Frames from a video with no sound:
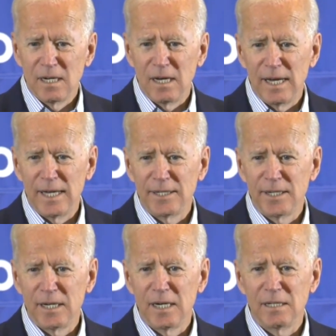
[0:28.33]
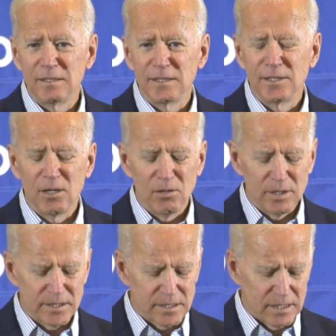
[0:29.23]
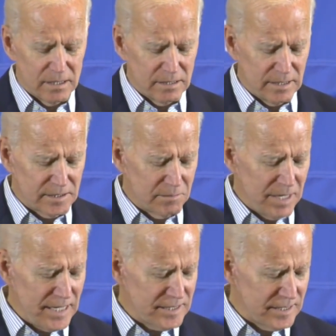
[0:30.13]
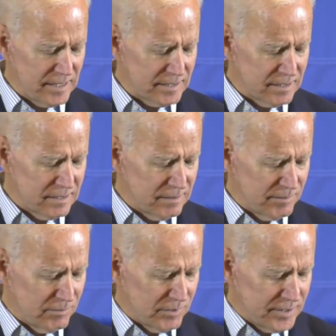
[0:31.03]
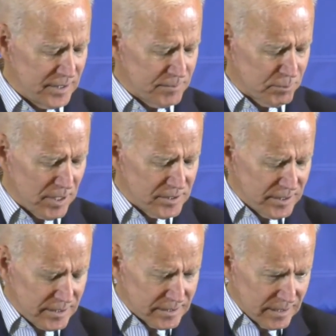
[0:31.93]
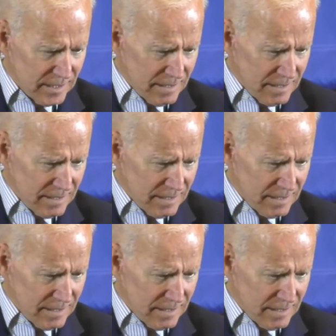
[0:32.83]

And, you know, it's amazing. With this president